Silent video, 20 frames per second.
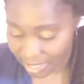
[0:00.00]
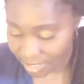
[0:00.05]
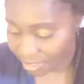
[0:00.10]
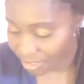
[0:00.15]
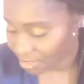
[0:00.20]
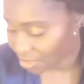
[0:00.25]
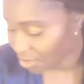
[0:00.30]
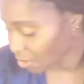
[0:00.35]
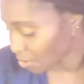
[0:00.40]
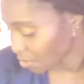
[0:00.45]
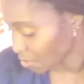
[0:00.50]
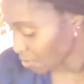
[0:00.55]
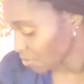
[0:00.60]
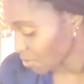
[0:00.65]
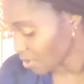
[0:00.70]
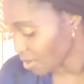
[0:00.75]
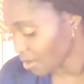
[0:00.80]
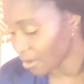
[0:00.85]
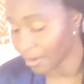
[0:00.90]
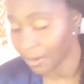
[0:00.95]

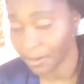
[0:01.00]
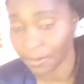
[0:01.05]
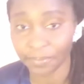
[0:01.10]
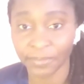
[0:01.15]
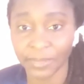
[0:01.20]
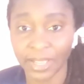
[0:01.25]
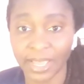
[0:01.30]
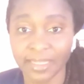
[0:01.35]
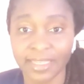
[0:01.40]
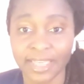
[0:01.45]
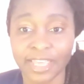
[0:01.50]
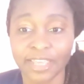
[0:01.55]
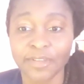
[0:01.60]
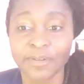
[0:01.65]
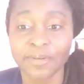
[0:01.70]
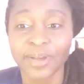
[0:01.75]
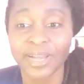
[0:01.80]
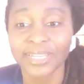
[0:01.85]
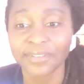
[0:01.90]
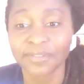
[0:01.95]
So I thank you
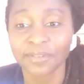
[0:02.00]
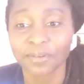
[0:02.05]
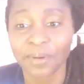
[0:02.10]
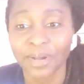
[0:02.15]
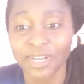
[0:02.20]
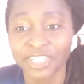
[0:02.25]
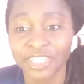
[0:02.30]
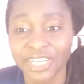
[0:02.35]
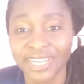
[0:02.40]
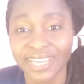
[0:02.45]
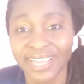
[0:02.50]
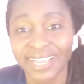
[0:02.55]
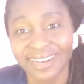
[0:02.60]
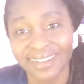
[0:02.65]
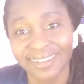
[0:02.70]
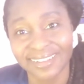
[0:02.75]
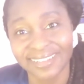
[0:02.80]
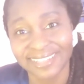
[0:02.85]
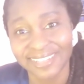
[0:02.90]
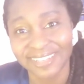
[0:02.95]
guys for watching, and
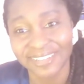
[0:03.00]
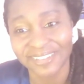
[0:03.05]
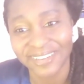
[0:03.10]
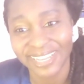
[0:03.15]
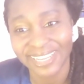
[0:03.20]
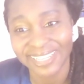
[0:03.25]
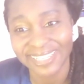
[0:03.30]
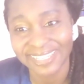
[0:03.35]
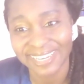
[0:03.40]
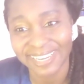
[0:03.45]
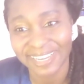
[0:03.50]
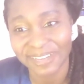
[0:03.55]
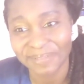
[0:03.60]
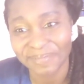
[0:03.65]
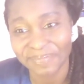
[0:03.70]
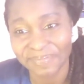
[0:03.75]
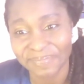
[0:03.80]
I'll see you next time.